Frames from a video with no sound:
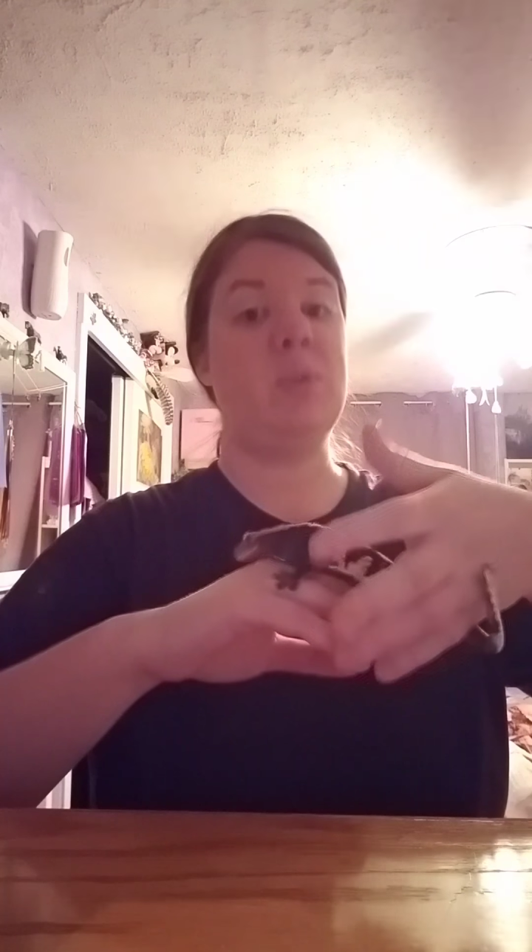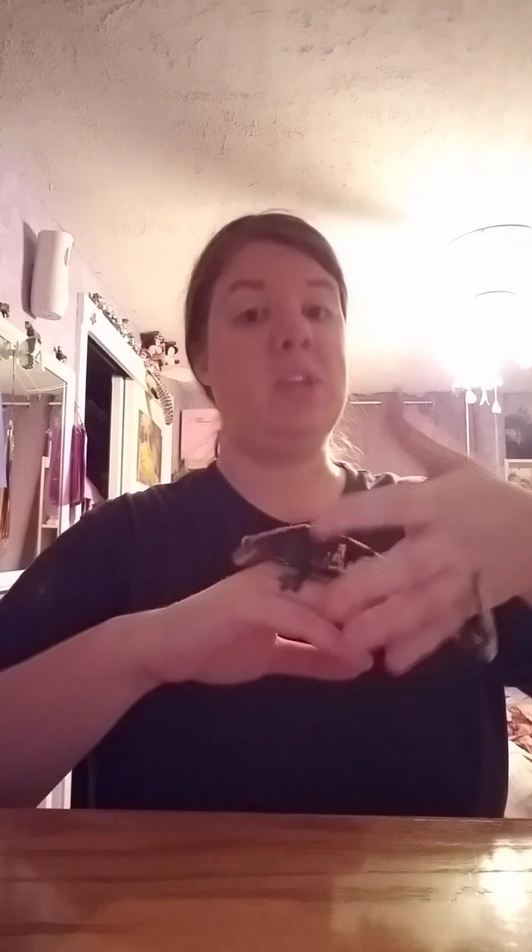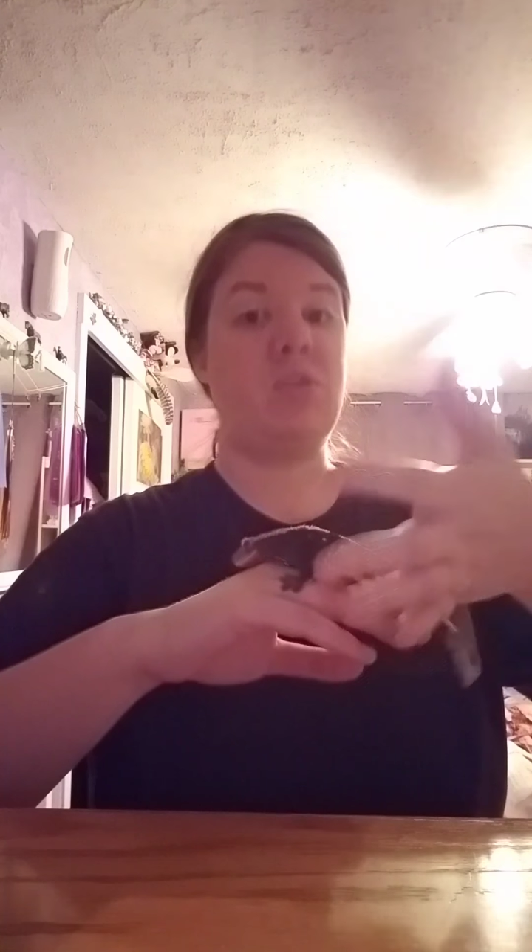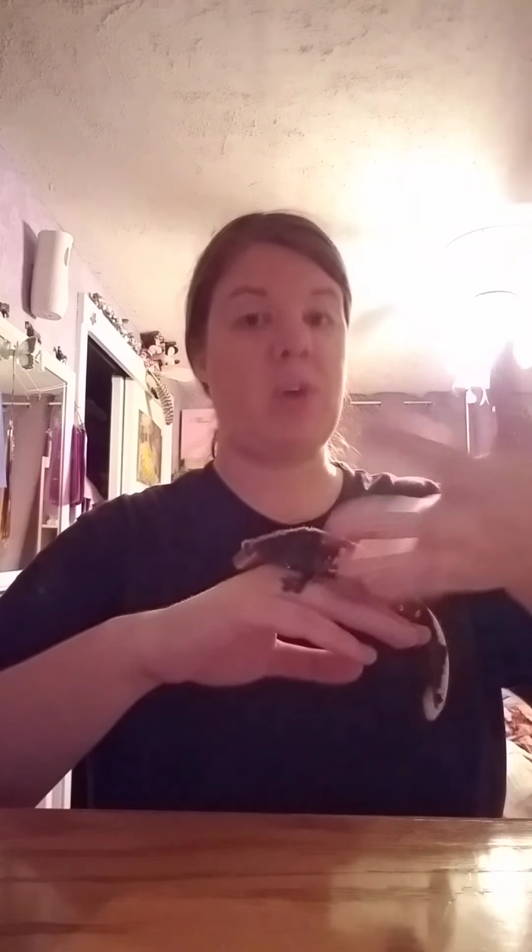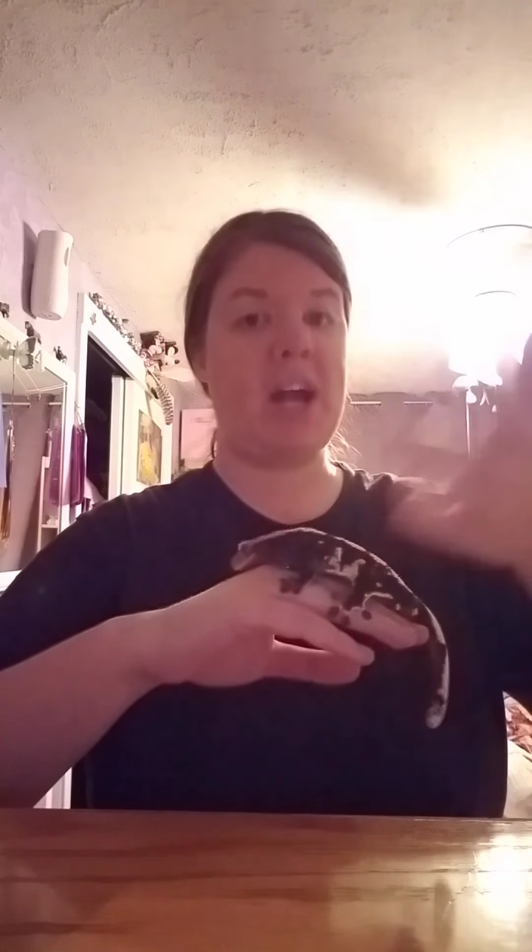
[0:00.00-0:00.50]

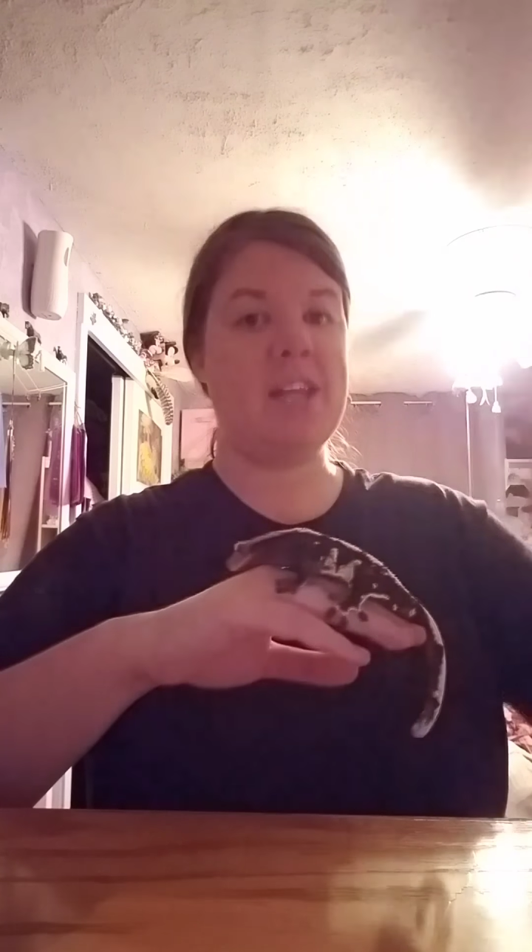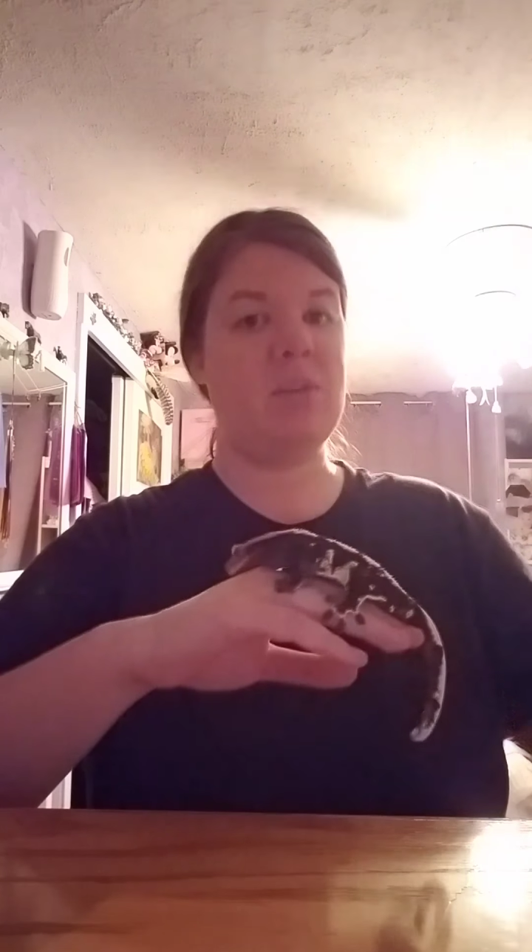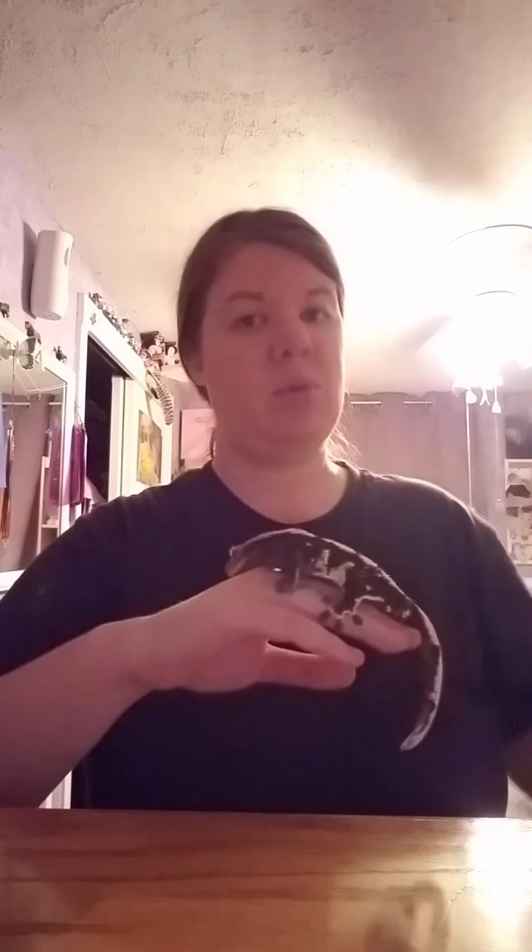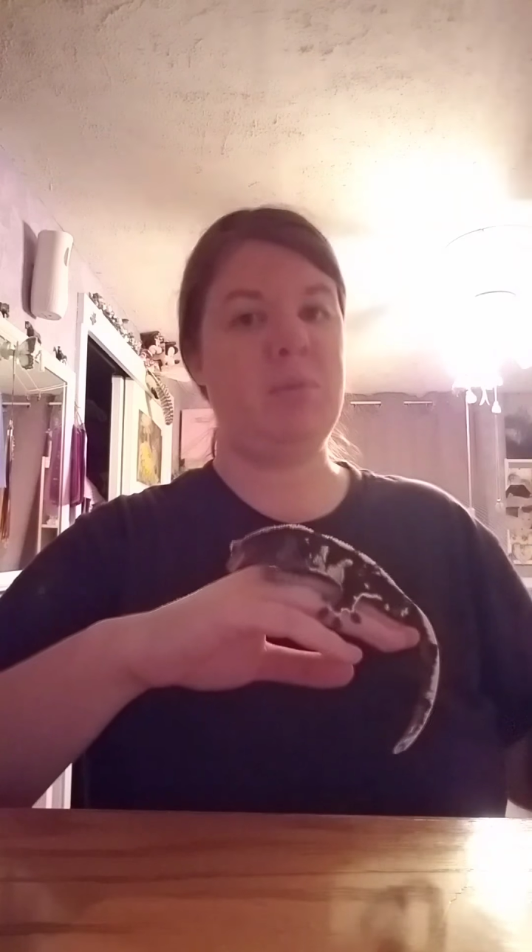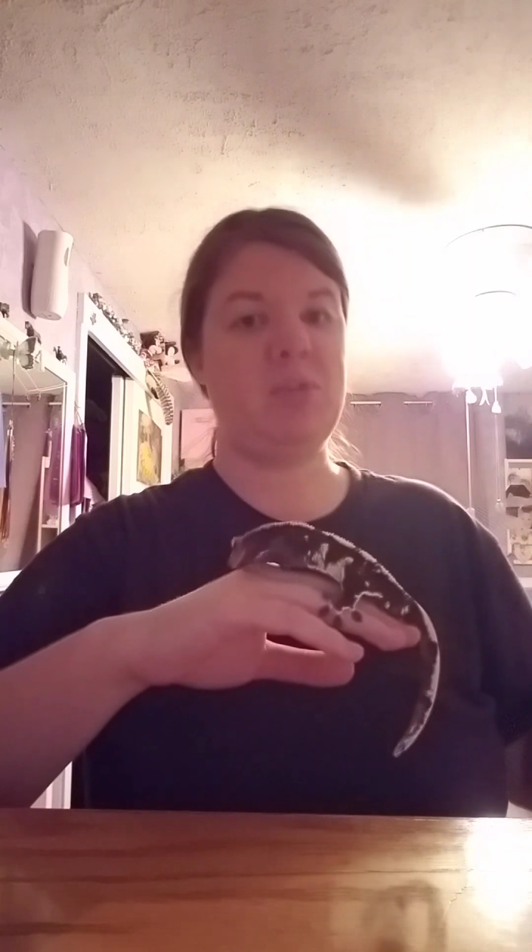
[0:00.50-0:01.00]
really dry in
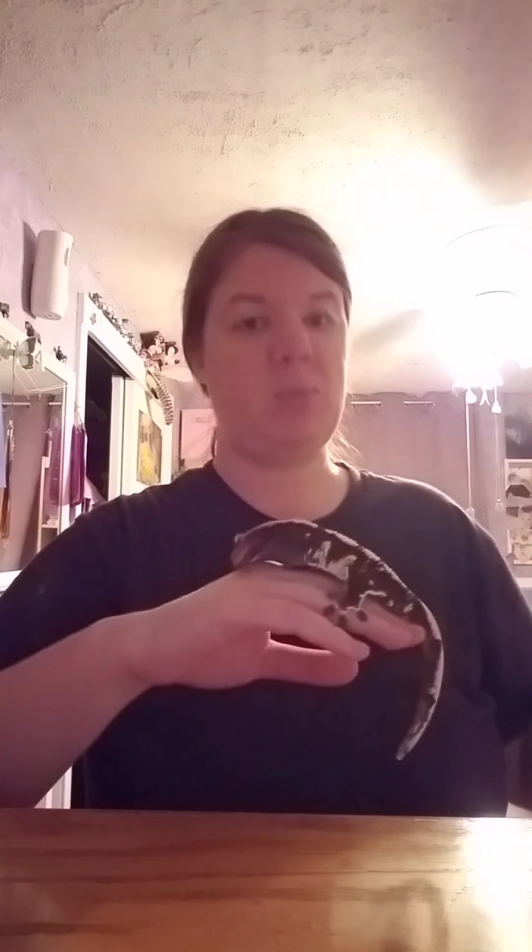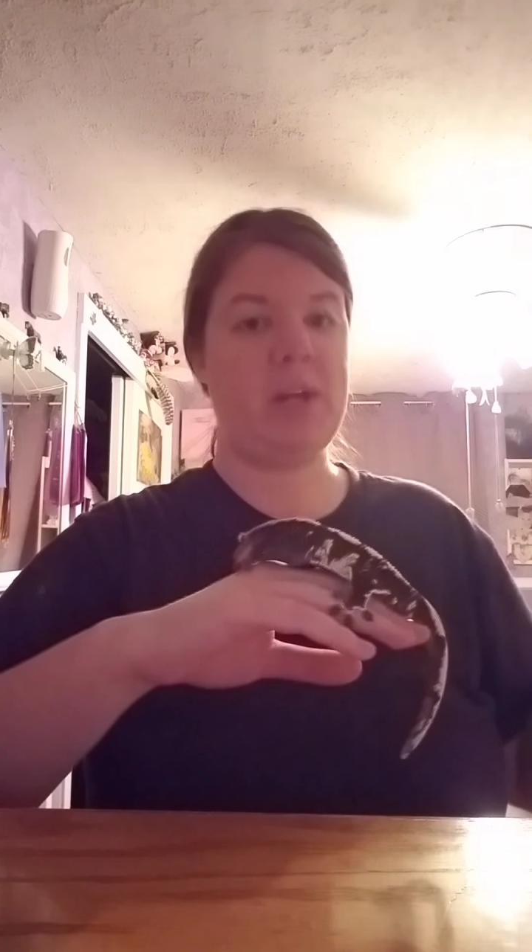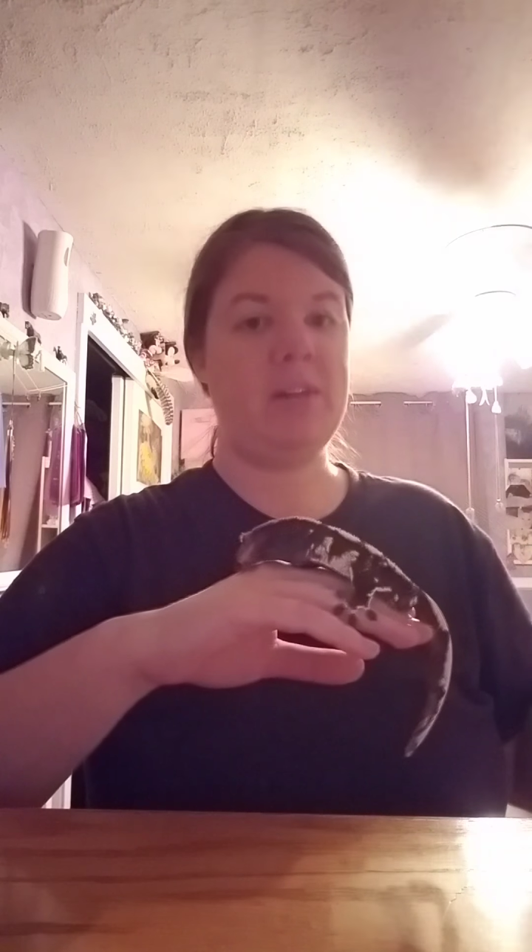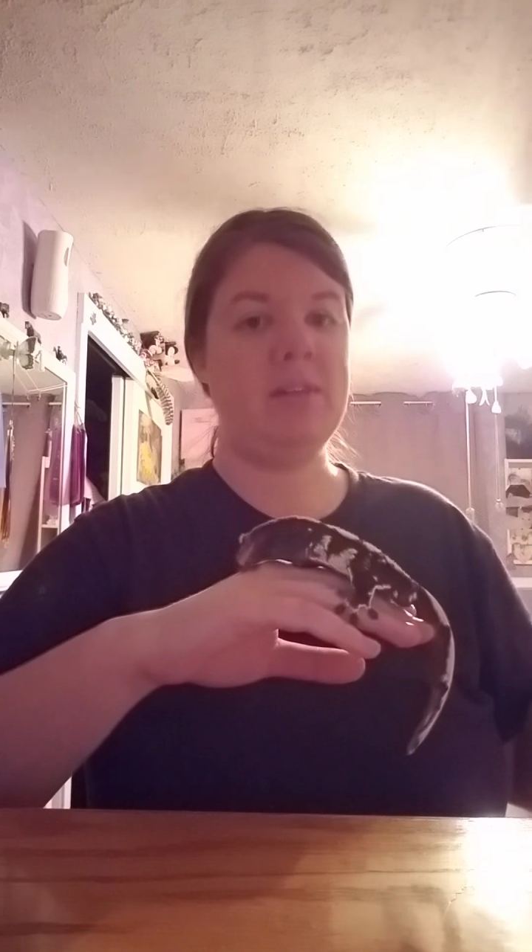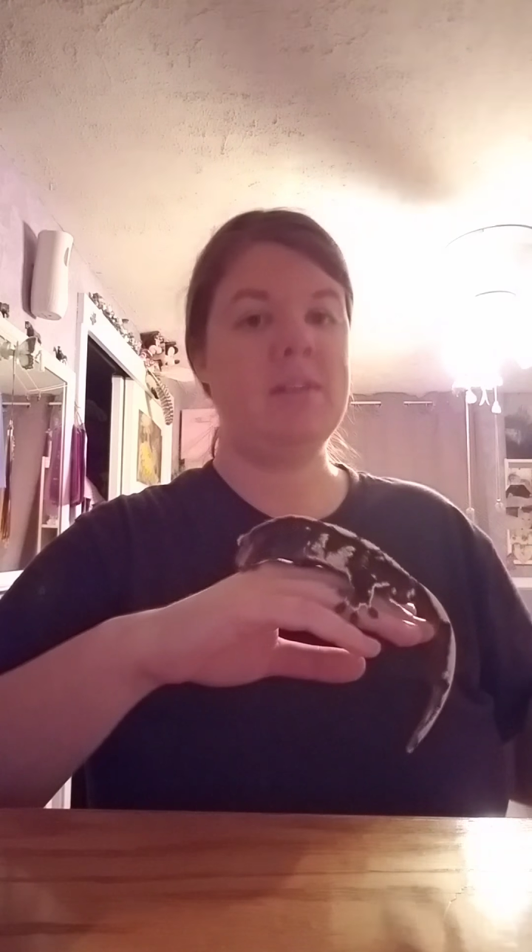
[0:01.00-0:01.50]
the room as
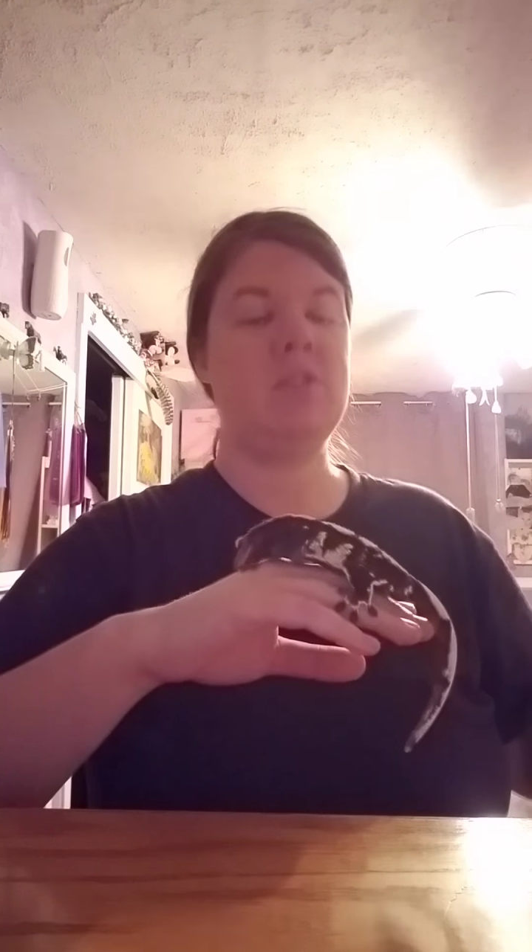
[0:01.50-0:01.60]
well.